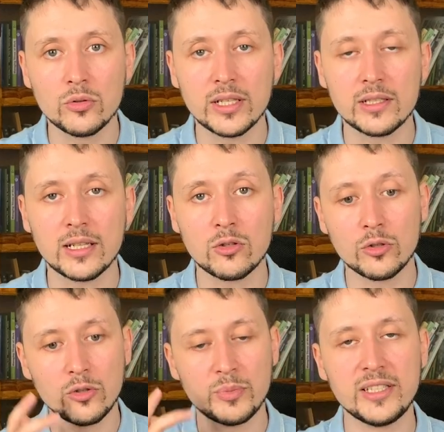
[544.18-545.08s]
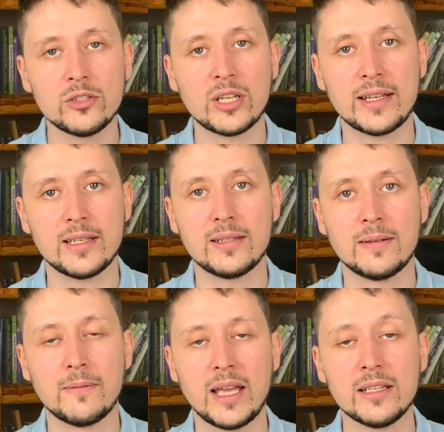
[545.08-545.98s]
it and could you please check it
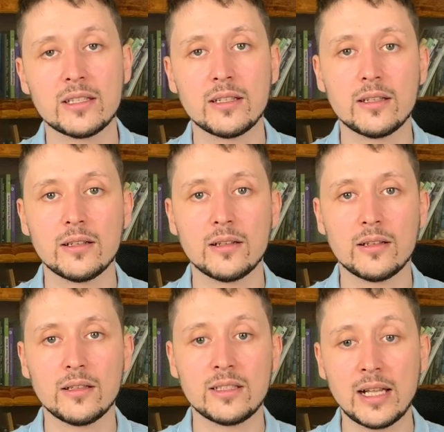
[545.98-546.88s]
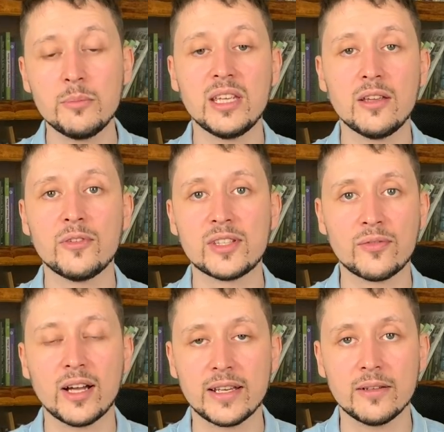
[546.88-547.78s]
and tell me if it's
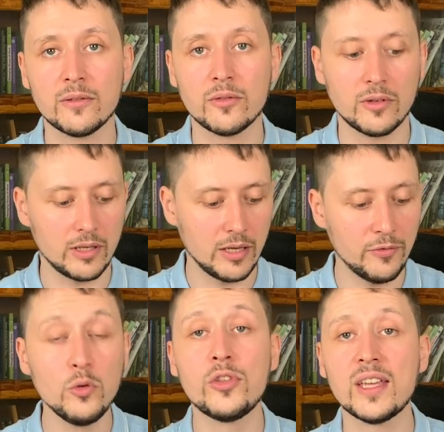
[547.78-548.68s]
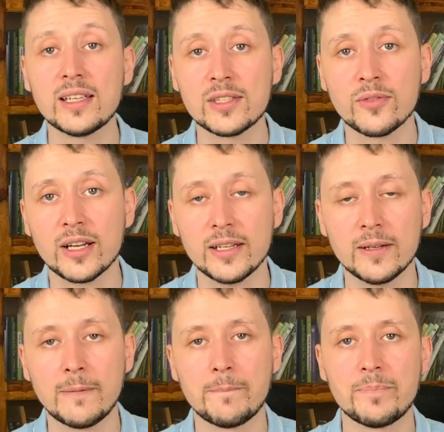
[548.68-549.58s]
fine, if you think it's fine.
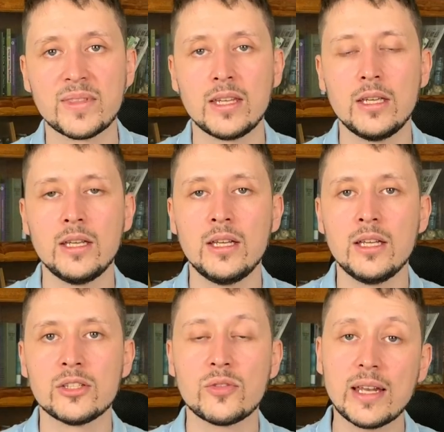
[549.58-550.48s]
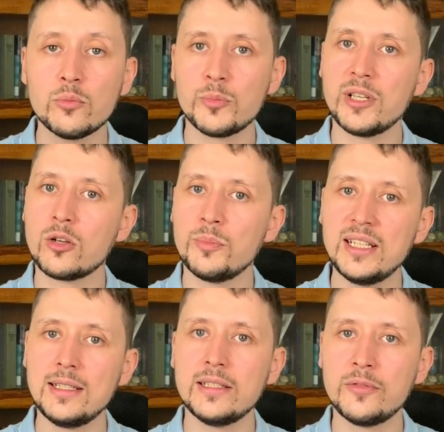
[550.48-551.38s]
So that would be a
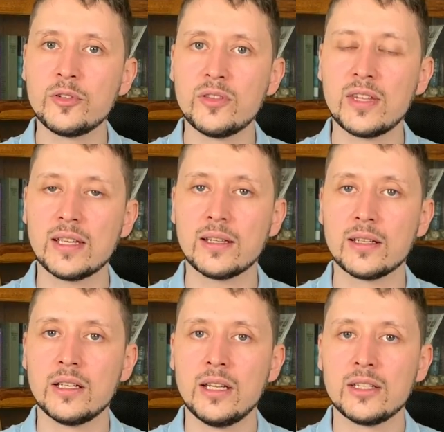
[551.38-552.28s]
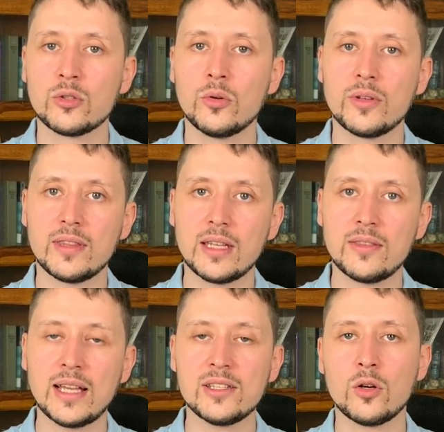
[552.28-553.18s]
completely different thing. So
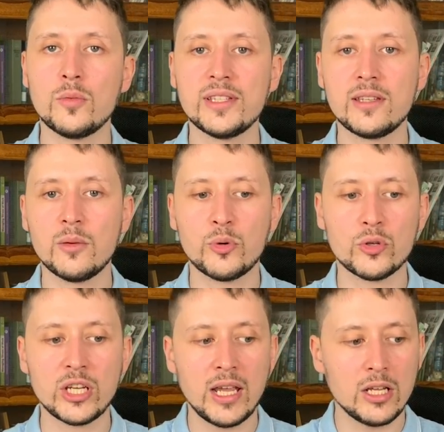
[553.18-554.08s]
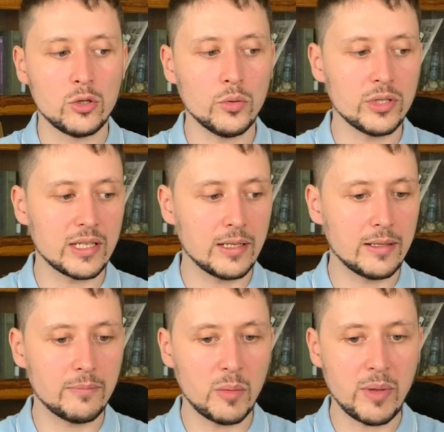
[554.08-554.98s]
that's always the approach. Don't
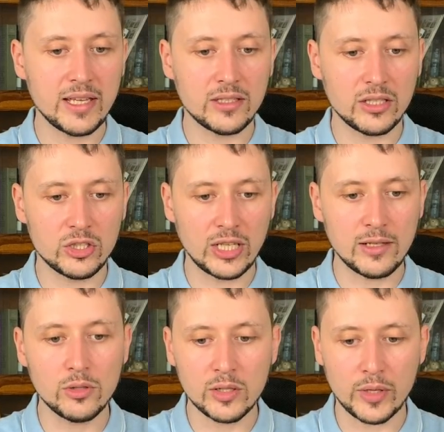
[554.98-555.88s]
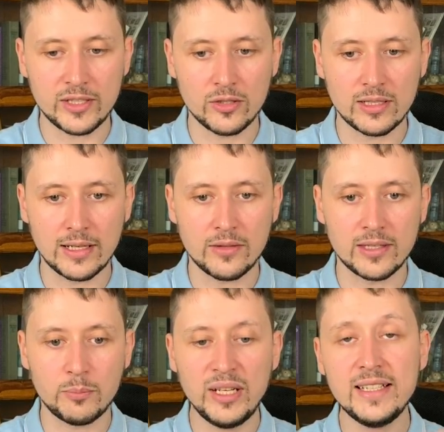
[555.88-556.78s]
make general questions like this,
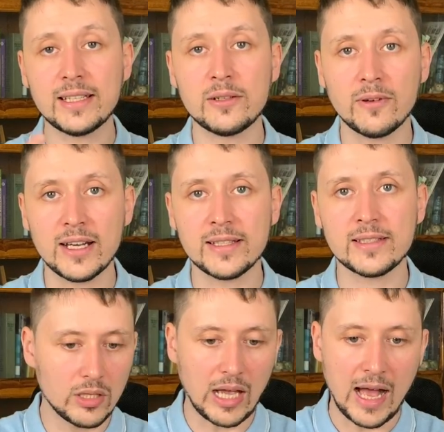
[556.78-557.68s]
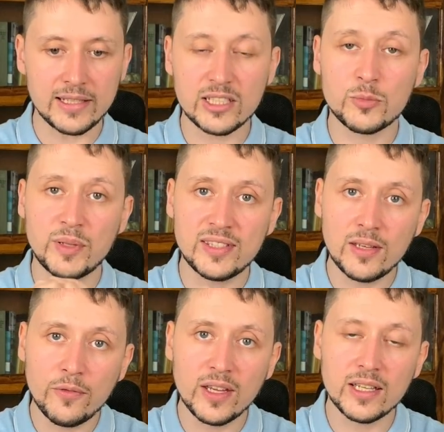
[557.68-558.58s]
please advise. Ask
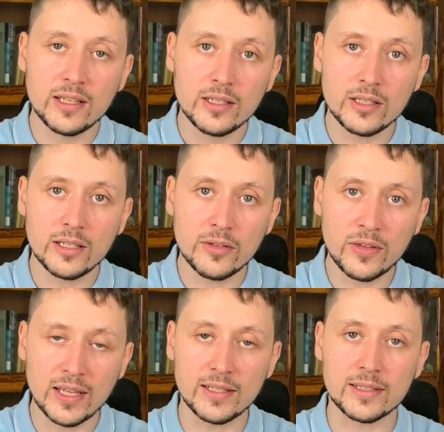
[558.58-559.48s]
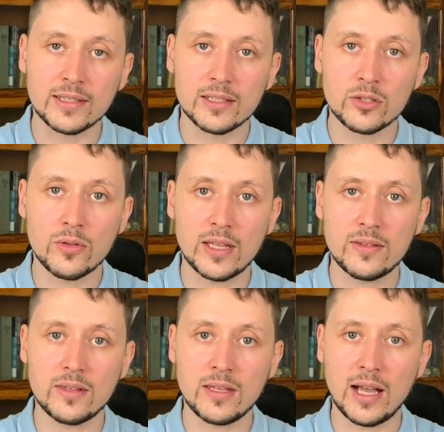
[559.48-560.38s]
specific things so
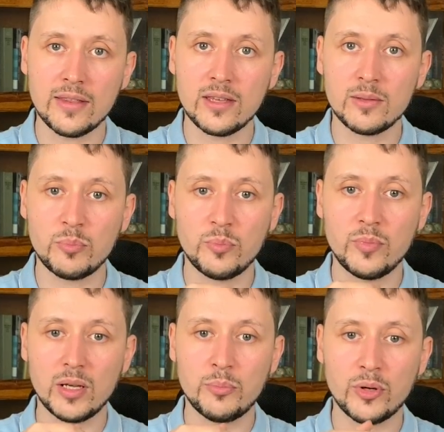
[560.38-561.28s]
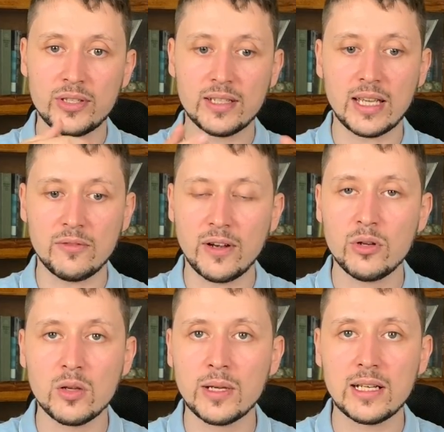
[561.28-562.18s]
that the other person can very
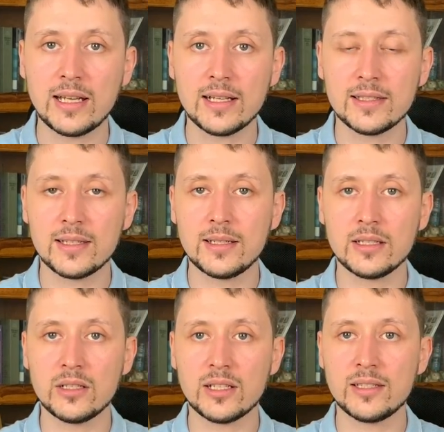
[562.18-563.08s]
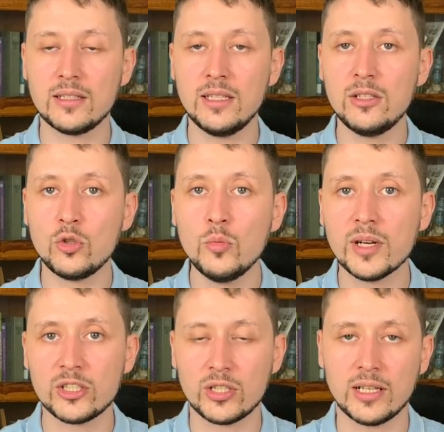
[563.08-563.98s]
quickly answer it and doesn't need too
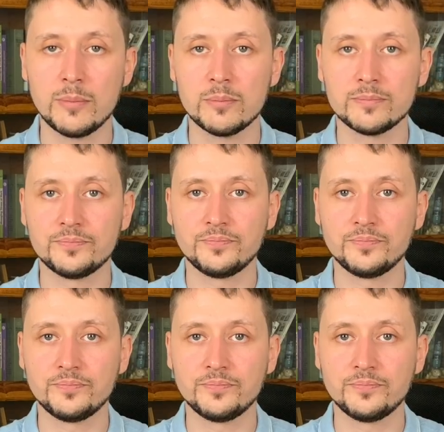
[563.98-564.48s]
much time.